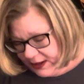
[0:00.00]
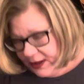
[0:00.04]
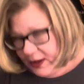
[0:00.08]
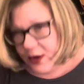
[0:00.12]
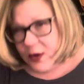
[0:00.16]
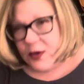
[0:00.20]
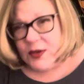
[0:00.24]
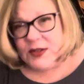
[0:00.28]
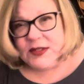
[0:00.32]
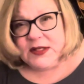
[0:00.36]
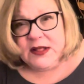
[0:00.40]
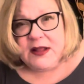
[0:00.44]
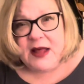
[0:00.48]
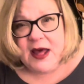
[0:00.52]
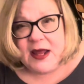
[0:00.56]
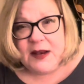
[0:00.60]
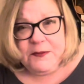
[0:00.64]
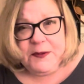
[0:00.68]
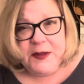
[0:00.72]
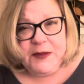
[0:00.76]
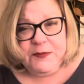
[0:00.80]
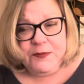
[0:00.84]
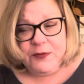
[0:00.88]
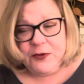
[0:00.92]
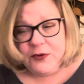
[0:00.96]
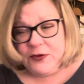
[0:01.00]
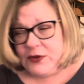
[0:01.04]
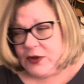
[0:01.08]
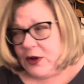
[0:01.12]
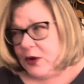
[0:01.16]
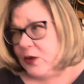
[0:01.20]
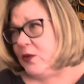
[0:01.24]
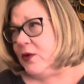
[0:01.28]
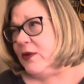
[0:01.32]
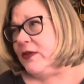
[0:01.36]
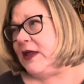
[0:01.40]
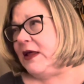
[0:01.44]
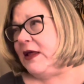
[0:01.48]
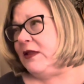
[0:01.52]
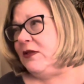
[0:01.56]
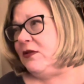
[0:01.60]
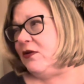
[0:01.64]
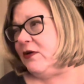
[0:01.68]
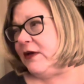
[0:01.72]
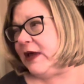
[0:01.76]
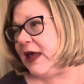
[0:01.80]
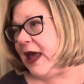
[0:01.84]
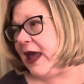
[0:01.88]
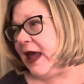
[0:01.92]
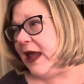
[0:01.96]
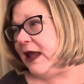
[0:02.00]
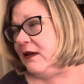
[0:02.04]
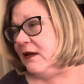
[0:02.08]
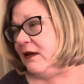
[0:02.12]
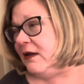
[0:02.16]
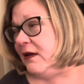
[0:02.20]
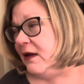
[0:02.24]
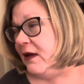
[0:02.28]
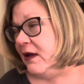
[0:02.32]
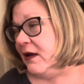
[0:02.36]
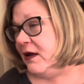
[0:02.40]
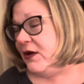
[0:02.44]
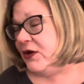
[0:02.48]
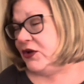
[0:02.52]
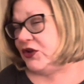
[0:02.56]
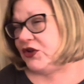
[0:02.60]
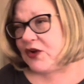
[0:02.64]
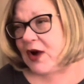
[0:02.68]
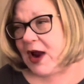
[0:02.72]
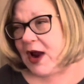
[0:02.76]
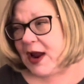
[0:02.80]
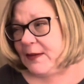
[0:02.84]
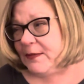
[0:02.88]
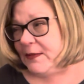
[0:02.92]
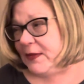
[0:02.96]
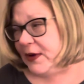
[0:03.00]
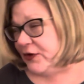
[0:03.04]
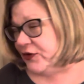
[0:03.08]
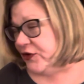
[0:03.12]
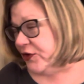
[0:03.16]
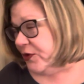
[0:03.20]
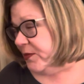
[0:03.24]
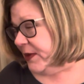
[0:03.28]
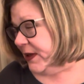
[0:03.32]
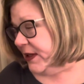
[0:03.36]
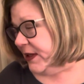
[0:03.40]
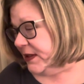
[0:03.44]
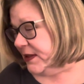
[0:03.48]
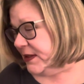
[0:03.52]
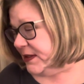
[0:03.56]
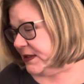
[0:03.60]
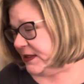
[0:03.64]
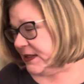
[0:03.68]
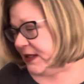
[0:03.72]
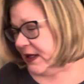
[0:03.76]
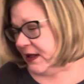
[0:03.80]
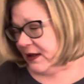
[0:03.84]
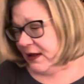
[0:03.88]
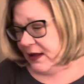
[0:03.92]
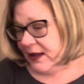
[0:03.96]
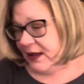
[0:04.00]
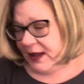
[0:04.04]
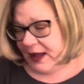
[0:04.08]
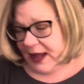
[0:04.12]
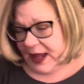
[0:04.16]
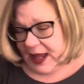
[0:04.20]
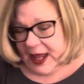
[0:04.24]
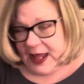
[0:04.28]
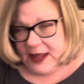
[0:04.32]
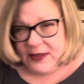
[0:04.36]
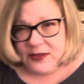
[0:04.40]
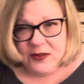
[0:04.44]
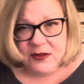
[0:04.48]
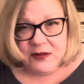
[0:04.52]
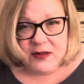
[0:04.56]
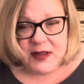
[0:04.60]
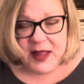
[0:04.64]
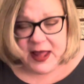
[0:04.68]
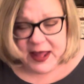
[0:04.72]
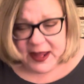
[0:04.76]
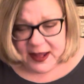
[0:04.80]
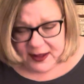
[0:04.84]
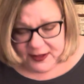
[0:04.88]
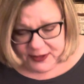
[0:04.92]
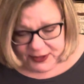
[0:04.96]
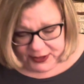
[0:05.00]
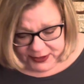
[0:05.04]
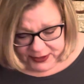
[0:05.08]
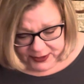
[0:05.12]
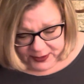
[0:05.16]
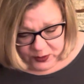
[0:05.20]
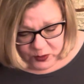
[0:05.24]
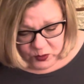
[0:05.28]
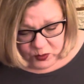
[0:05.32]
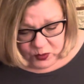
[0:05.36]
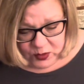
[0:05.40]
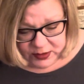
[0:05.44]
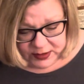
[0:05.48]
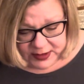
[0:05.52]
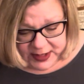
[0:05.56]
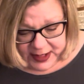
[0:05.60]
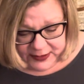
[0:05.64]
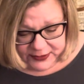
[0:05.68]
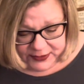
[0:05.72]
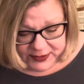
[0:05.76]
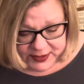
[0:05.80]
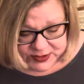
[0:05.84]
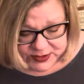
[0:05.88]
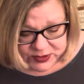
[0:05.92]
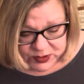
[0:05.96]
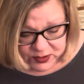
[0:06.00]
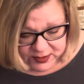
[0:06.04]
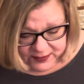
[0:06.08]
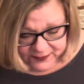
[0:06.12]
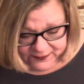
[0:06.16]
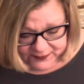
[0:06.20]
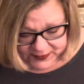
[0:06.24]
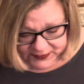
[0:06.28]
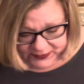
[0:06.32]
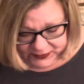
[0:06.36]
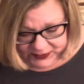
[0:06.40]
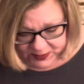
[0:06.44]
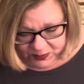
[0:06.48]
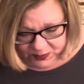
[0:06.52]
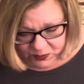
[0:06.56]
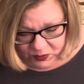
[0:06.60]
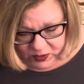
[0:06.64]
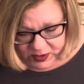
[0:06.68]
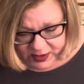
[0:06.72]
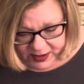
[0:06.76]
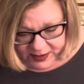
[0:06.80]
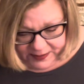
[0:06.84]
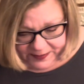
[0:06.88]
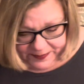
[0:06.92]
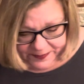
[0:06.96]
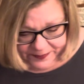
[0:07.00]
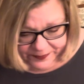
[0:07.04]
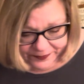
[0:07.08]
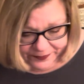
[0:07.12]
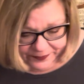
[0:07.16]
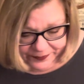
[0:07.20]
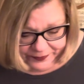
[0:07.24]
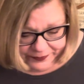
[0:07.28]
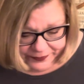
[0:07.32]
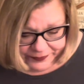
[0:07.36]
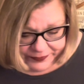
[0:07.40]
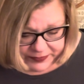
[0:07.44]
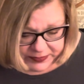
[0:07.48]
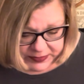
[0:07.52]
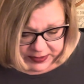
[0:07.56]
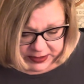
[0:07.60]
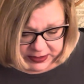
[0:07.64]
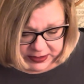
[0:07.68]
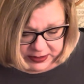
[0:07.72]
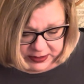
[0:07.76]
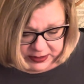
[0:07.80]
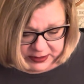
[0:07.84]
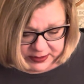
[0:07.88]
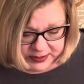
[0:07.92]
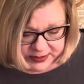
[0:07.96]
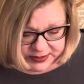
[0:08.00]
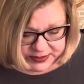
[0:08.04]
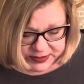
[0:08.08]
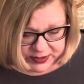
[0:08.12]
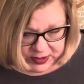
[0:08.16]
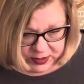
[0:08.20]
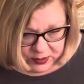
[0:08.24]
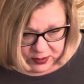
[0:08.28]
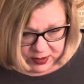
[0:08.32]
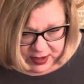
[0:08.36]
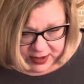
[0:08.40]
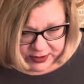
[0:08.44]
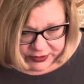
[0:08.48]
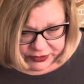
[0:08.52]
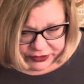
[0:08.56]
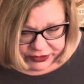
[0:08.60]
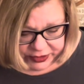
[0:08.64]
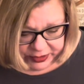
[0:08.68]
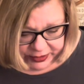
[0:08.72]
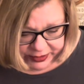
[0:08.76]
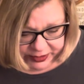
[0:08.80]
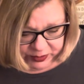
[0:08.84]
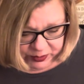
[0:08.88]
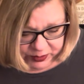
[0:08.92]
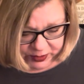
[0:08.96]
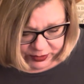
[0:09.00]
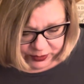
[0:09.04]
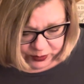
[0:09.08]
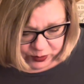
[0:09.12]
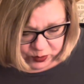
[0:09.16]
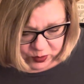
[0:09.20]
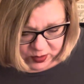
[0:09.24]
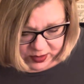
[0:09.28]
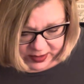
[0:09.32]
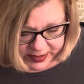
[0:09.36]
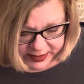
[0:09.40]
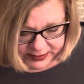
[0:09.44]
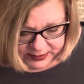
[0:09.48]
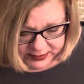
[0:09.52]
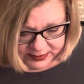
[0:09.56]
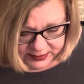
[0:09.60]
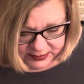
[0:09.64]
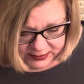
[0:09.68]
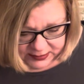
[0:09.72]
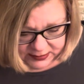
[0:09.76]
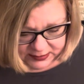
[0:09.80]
Because a lot of people know when they look at strap measurements and the length, what length is going to fit them well. So I'll show you with one.